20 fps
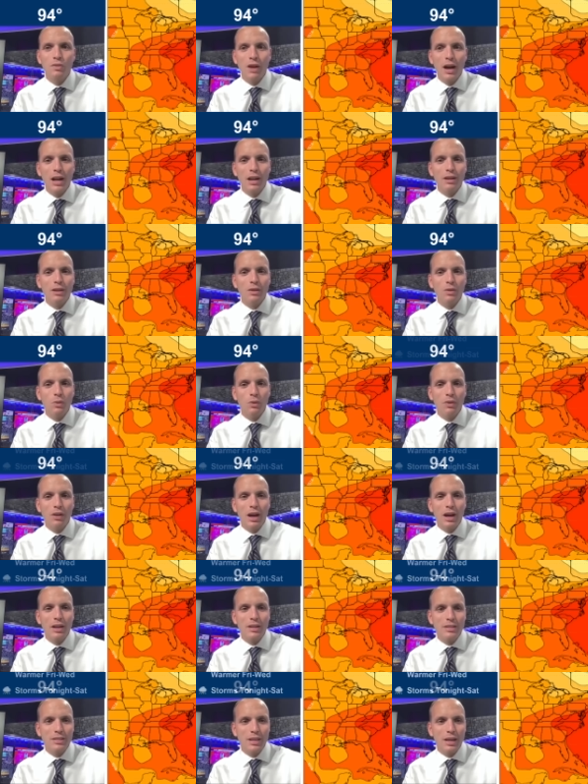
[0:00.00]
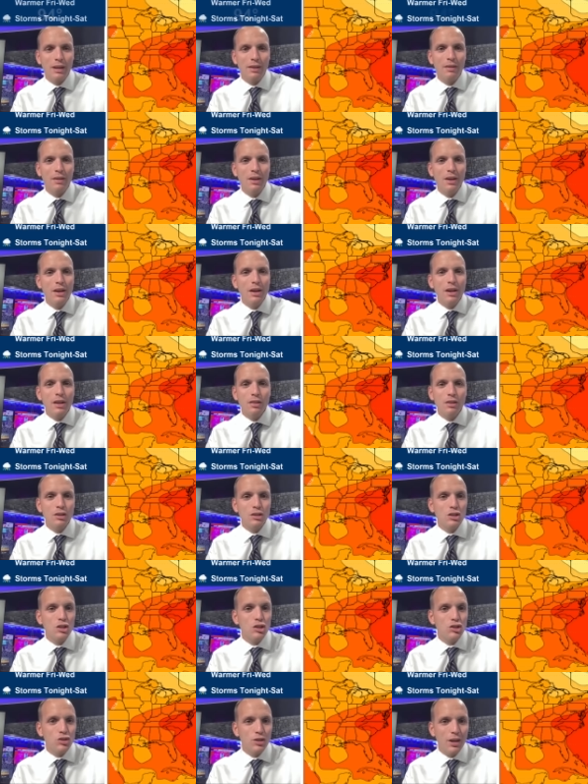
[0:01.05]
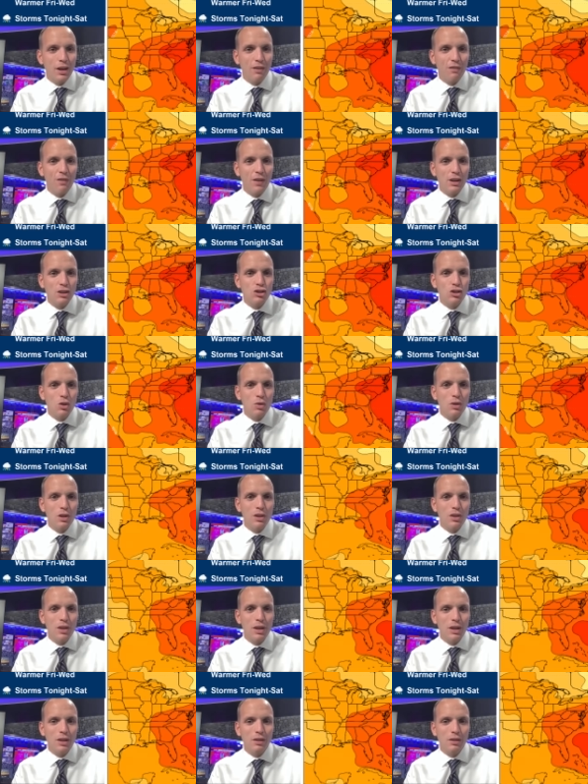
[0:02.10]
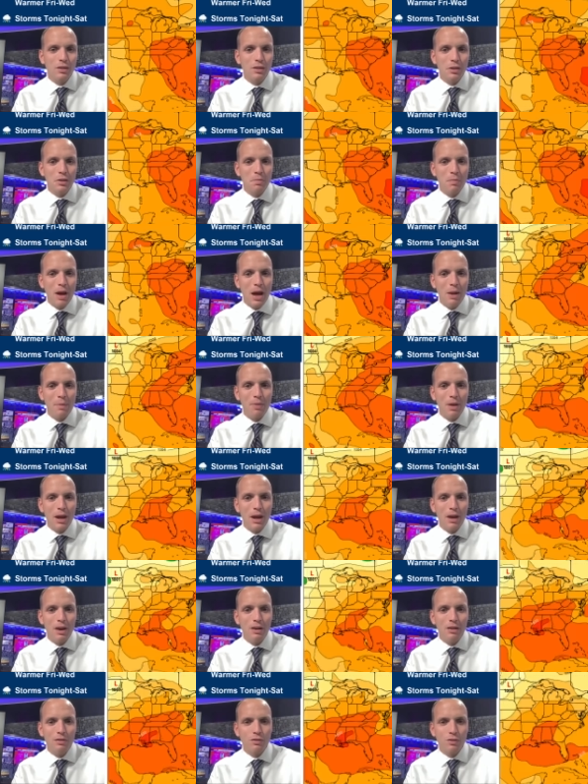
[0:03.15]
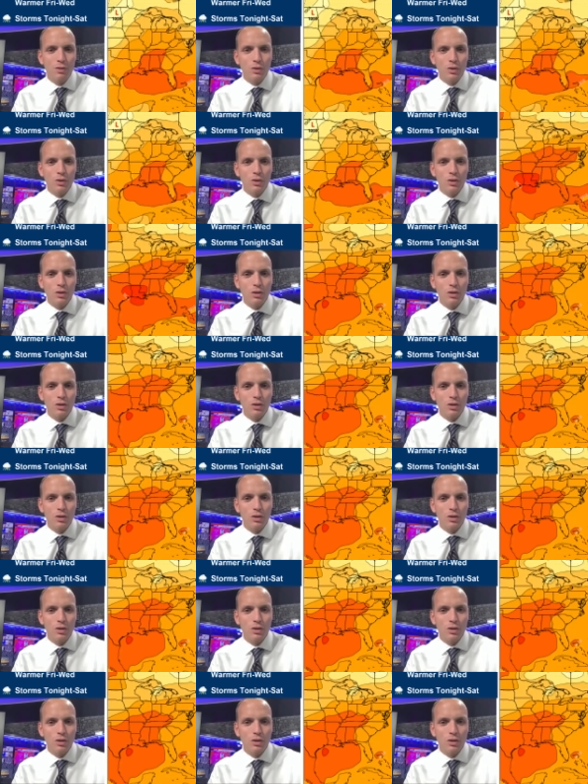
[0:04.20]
got to we've got to see. Does the GFS show anything? Let's map that out for